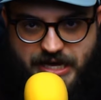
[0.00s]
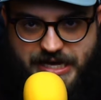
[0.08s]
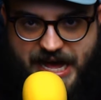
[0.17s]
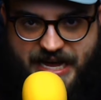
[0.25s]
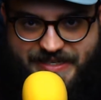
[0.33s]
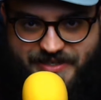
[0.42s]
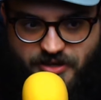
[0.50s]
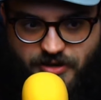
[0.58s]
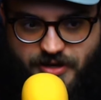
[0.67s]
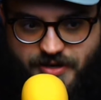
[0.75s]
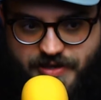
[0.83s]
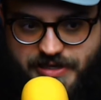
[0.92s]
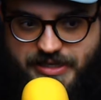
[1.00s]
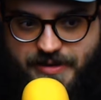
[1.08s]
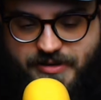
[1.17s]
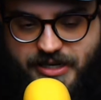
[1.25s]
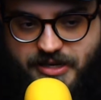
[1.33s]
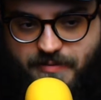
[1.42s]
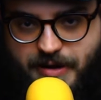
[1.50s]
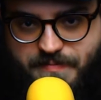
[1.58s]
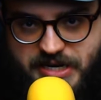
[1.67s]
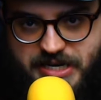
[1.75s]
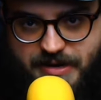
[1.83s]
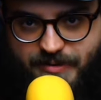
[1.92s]
castle that seems like there might
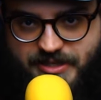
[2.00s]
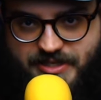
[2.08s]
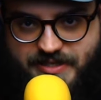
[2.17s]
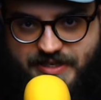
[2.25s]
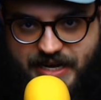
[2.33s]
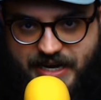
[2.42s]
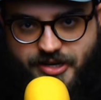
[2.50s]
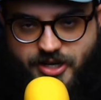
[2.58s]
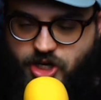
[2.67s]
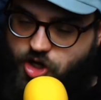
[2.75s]
be demons inside,